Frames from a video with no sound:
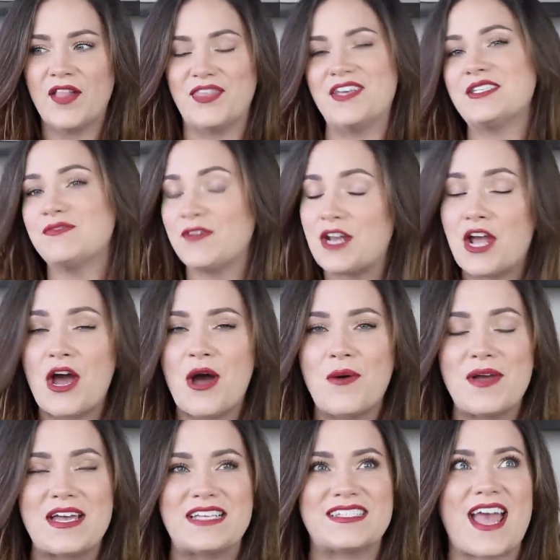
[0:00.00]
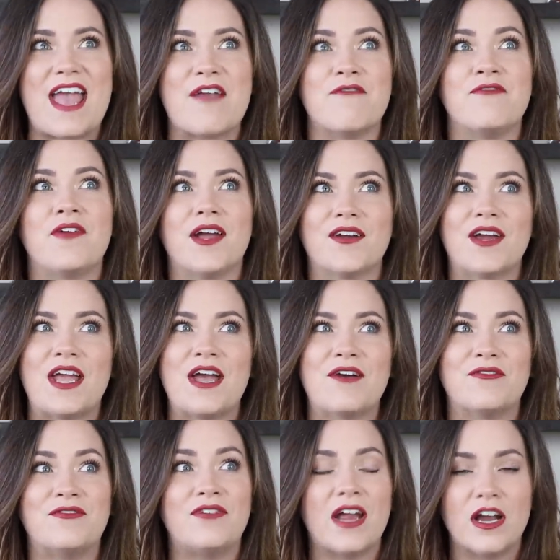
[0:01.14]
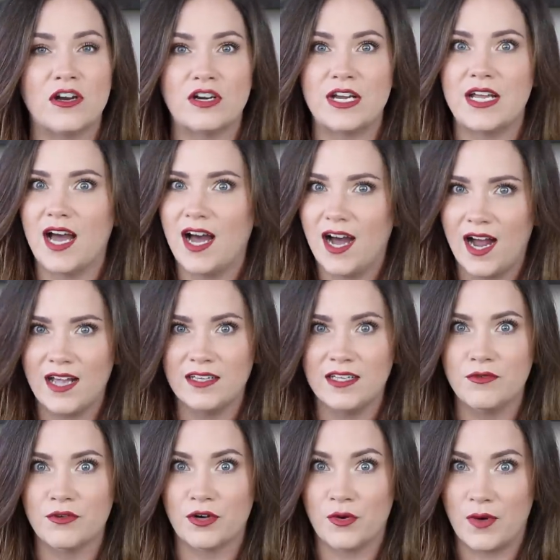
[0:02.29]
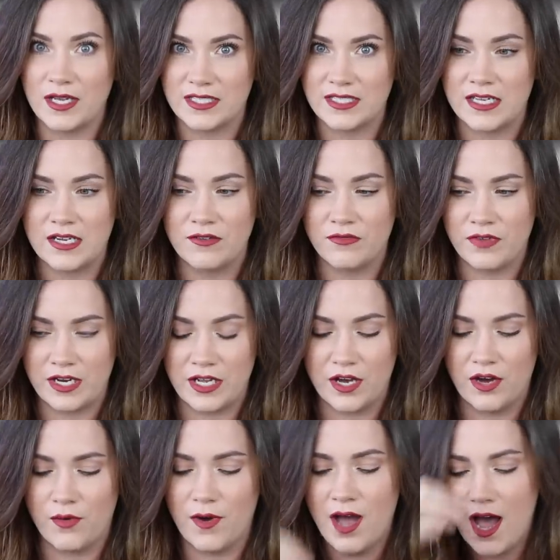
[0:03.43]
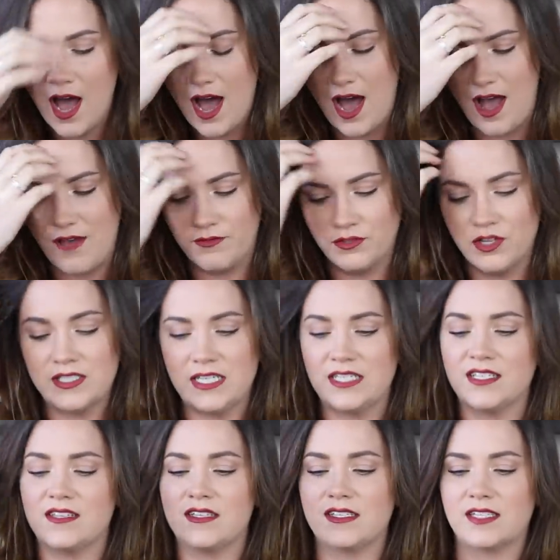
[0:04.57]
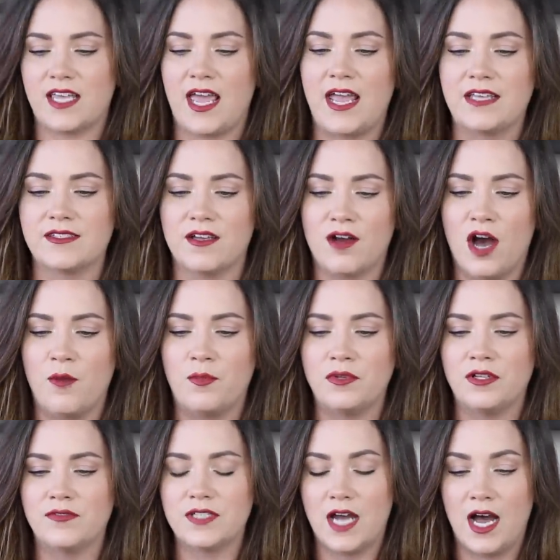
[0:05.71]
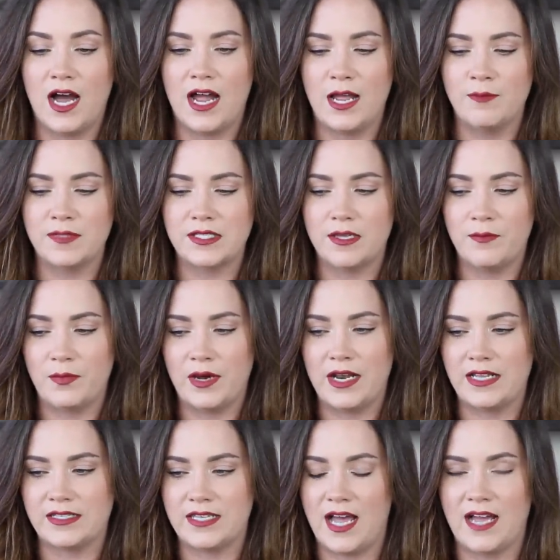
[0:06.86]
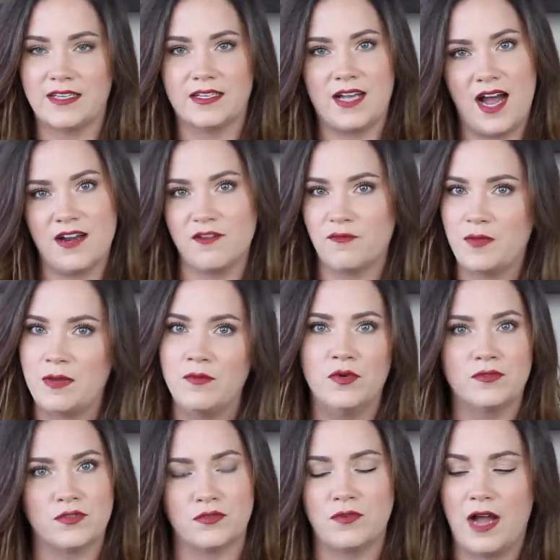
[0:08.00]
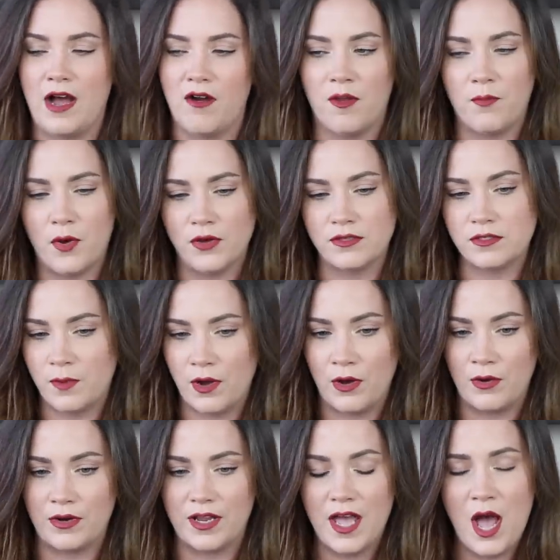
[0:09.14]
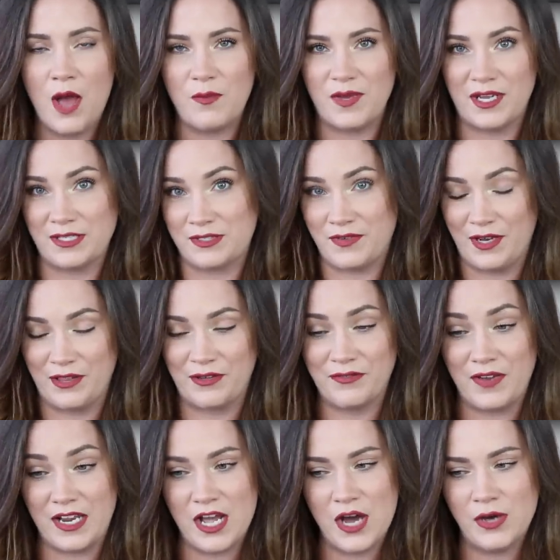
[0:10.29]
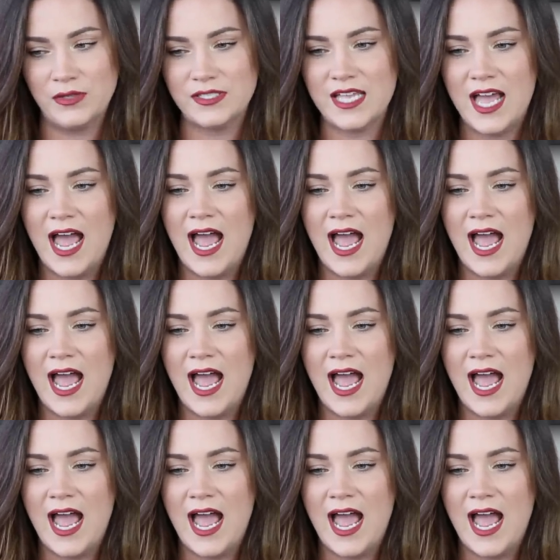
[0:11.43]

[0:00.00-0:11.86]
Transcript: this video is a very, very highly requested video. I've looked into this case a couple of times, but it's had to kind of be moved around and postponed because of other videos.